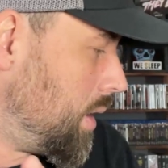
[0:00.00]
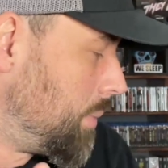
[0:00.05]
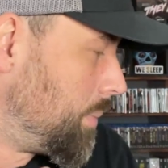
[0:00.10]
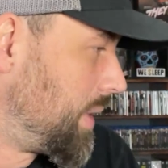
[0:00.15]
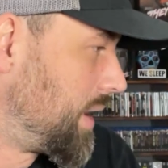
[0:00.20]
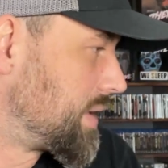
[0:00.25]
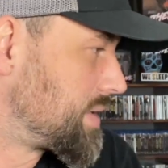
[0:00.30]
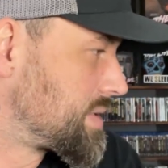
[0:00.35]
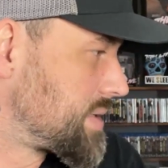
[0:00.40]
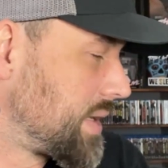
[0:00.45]

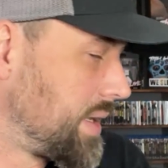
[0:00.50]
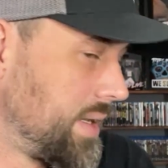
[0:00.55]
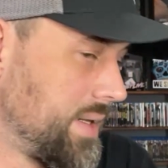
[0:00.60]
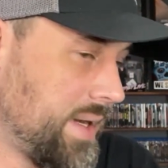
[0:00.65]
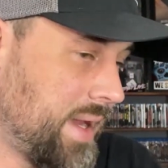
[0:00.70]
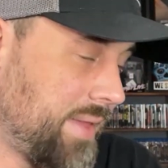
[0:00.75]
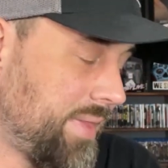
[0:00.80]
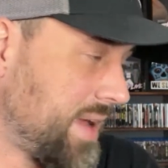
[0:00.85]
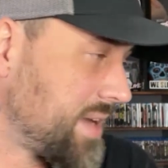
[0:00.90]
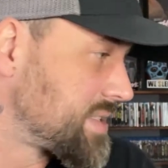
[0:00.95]
But
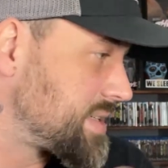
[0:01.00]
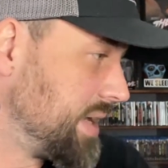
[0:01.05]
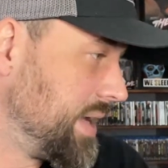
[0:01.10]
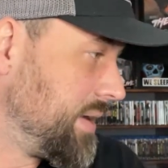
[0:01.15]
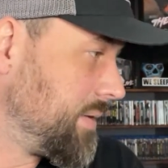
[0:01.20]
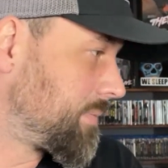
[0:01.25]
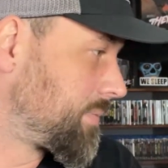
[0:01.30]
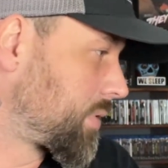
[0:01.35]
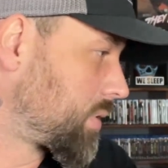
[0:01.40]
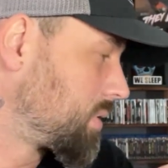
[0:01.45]
yeah, that's
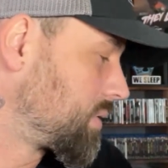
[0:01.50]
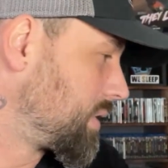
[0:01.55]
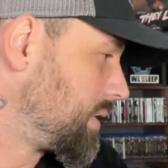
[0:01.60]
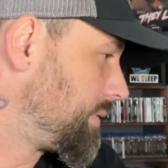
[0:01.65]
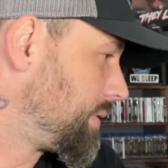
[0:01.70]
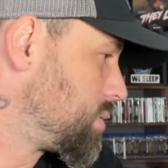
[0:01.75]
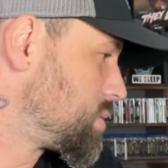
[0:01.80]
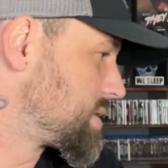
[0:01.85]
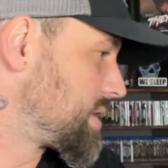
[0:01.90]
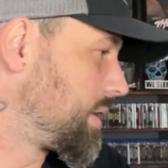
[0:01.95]
it for
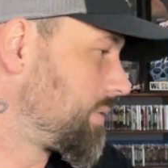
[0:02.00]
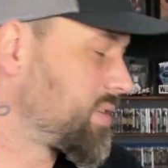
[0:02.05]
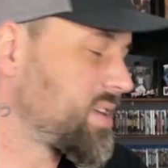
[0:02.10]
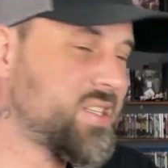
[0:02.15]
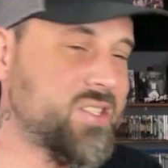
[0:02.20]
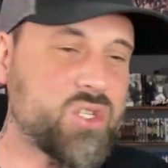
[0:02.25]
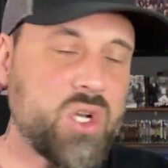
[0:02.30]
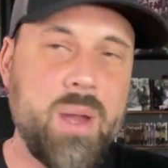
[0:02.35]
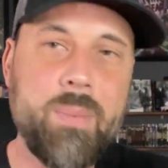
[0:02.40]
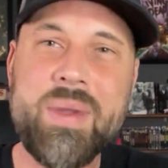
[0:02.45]
review stuff.
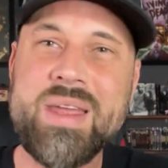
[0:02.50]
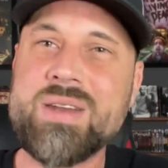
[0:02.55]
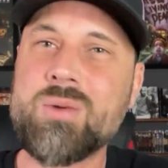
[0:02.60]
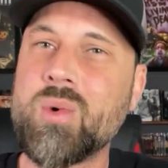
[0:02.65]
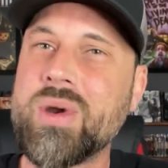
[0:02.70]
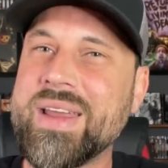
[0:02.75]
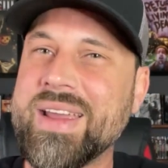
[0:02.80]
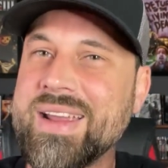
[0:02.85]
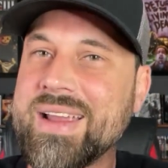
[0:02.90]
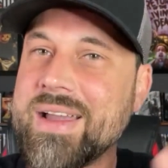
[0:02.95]
Let's jump into
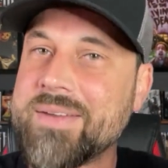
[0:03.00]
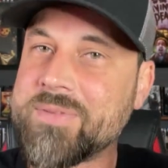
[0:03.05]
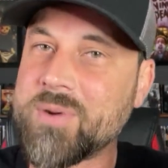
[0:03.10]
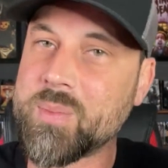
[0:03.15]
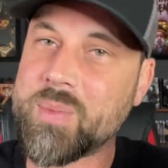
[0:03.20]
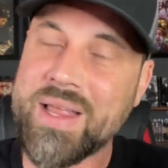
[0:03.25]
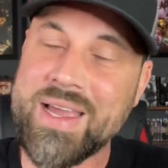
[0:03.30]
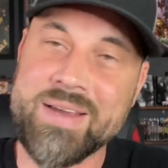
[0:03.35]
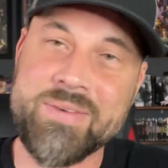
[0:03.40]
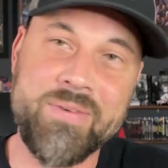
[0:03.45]
what I got for
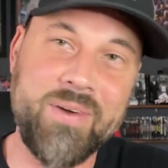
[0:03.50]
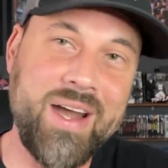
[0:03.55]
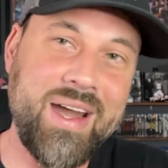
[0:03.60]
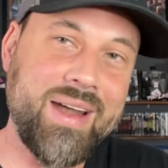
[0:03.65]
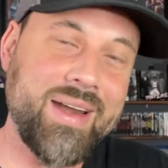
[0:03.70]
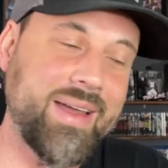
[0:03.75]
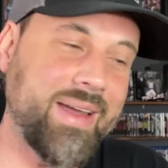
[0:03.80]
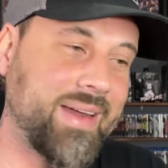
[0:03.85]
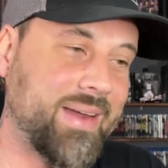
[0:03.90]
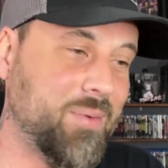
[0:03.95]
Black
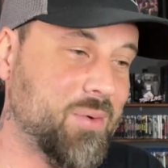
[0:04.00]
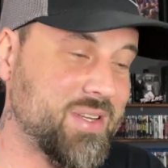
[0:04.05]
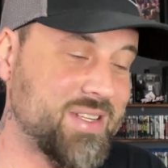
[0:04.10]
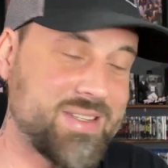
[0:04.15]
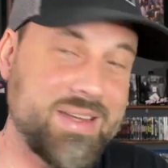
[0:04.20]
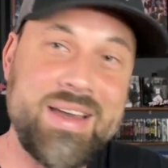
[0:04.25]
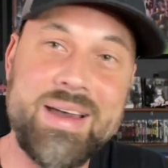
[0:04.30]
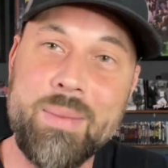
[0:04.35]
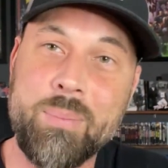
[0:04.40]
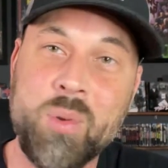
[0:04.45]
Friday. It was
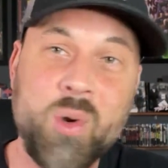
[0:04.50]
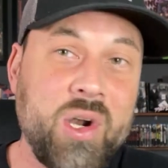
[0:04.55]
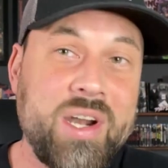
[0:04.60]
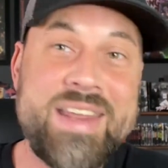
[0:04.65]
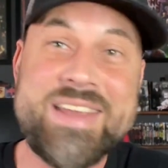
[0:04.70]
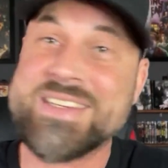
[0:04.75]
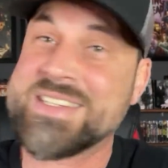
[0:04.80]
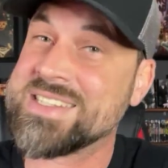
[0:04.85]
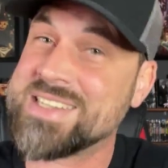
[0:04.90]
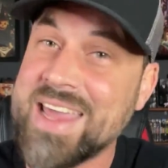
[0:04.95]
a
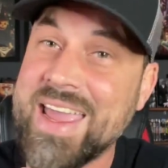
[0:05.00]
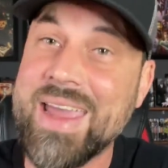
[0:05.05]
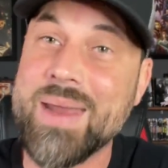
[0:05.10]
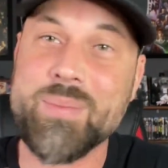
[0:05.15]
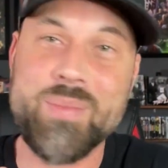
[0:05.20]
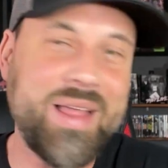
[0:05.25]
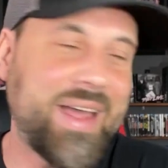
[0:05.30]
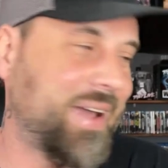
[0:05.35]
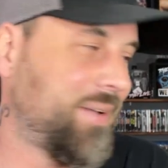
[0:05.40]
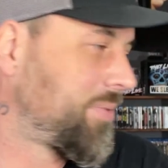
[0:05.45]
pretty sad
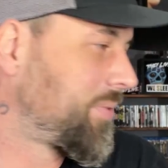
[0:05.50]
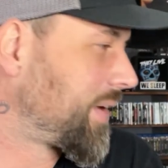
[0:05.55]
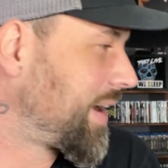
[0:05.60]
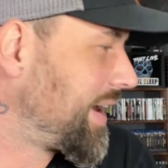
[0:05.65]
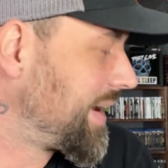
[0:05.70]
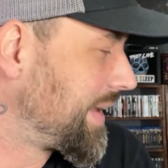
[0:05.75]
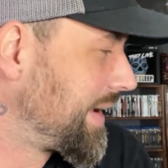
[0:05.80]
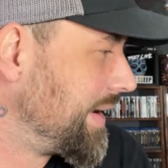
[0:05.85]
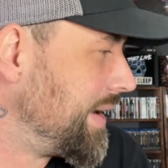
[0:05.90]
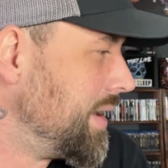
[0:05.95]
Black
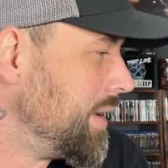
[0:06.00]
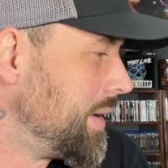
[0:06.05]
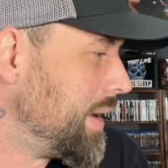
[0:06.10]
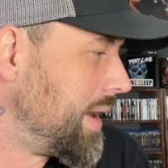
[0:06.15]
Friday.